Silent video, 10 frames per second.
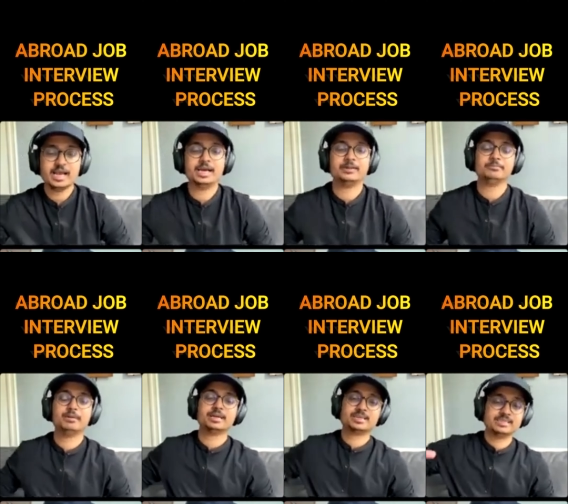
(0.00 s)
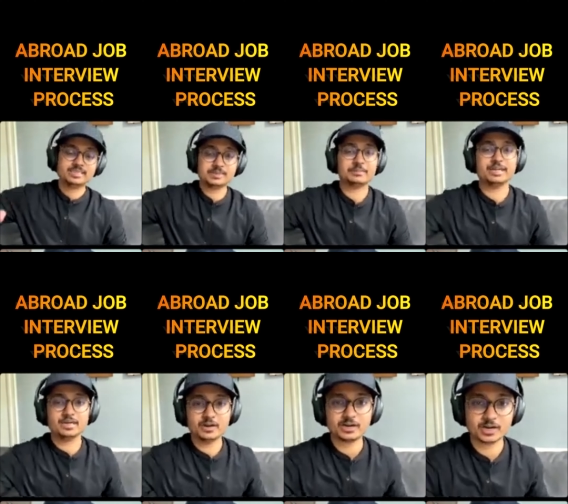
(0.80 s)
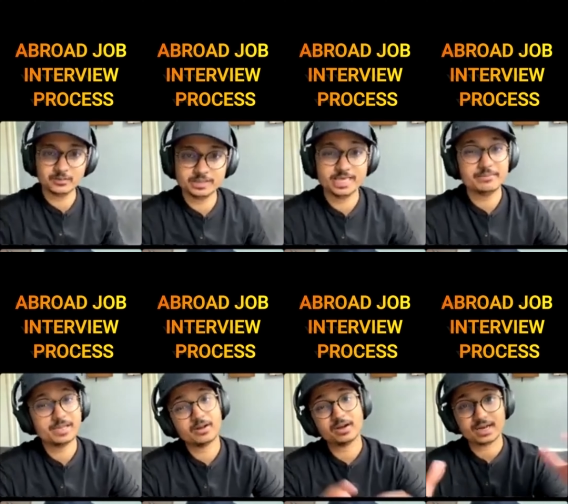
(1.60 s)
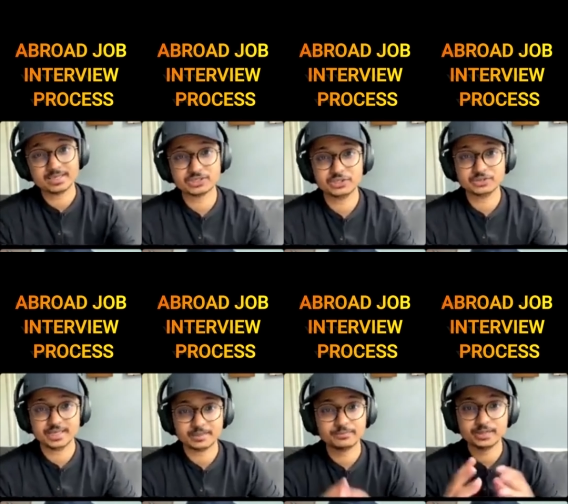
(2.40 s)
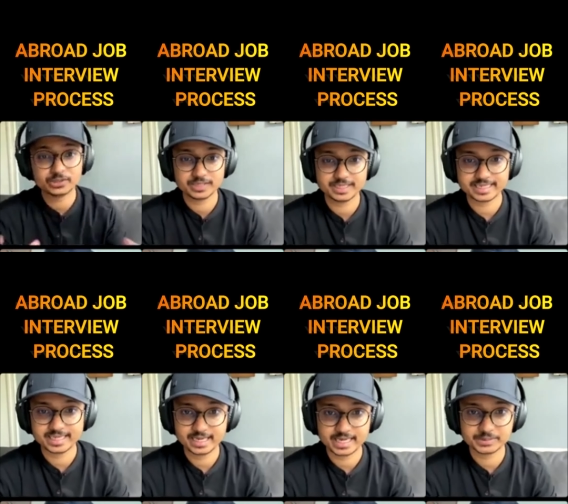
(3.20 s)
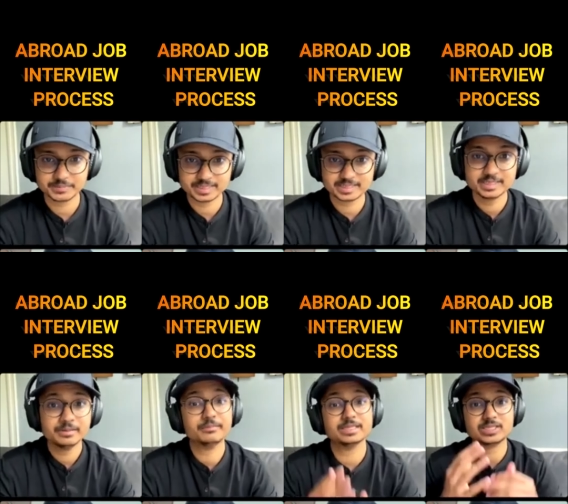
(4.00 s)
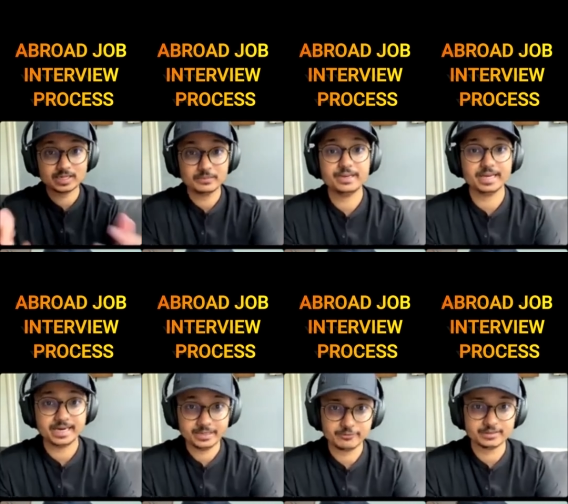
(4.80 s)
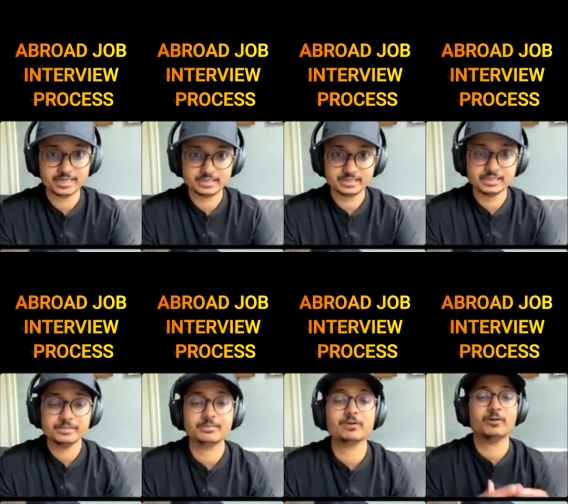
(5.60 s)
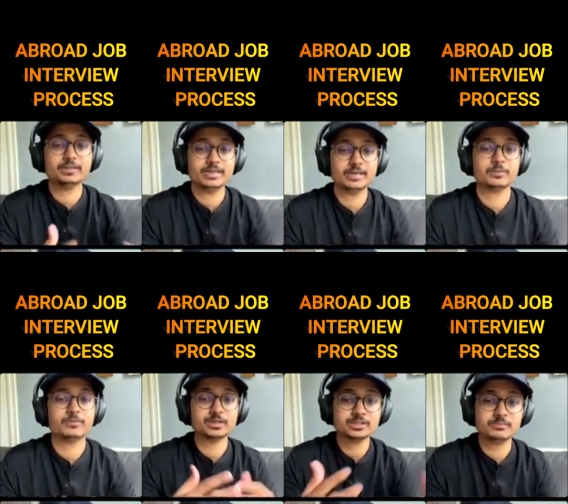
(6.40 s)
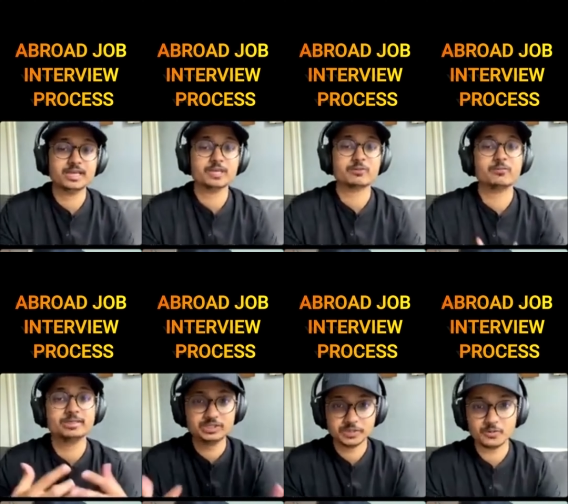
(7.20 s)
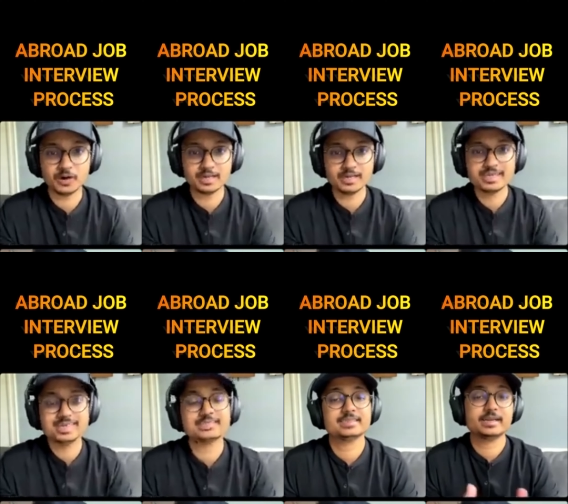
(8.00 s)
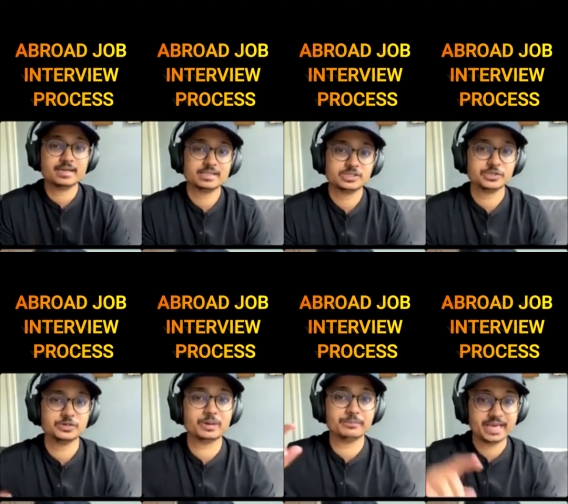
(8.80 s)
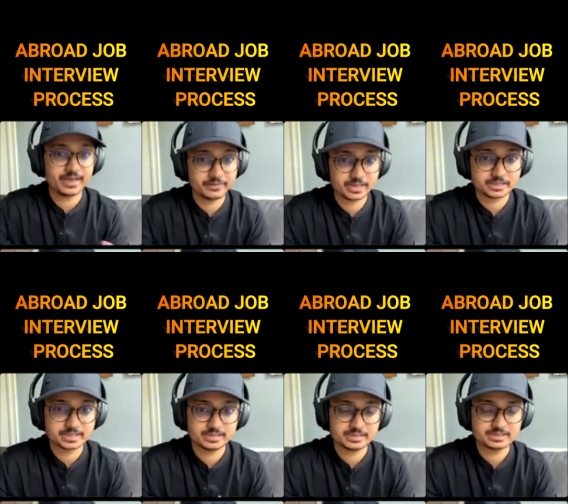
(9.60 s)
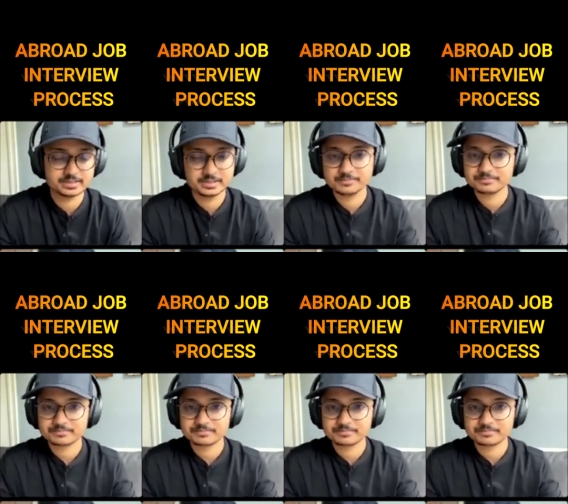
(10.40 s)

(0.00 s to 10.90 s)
But in that particular round, they may not ask you that much on the technical aspects, but still be ready for that. But what they could possibly quiz you on is in regards to your behavioral skills,